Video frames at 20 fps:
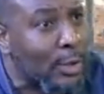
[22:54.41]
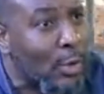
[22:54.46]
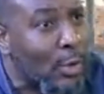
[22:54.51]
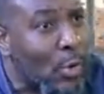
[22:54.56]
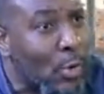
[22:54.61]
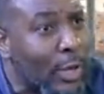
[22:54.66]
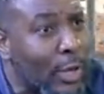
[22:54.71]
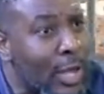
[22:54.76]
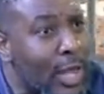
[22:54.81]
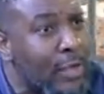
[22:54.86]

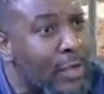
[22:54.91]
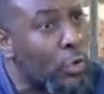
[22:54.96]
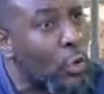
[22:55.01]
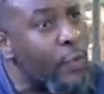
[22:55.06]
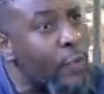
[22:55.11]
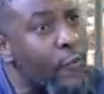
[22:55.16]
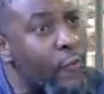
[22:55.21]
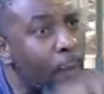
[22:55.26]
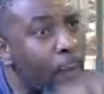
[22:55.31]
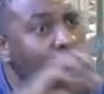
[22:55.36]
Okay, so
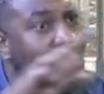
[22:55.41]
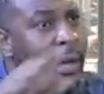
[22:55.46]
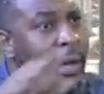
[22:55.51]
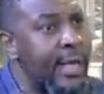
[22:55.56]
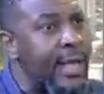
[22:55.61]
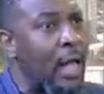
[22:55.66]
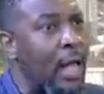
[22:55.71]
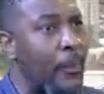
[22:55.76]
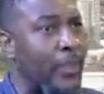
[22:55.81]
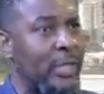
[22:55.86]
even from the
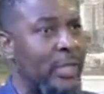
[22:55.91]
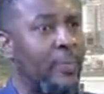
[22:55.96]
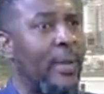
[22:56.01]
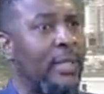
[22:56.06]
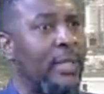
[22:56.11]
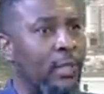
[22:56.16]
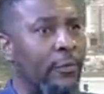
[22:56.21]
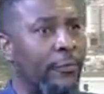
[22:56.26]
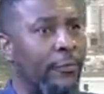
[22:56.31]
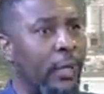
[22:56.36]
legal
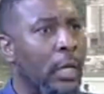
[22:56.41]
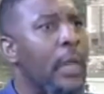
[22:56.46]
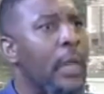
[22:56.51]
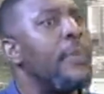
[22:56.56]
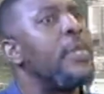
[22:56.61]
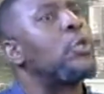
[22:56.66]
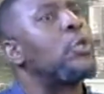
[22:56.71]
perspective, they should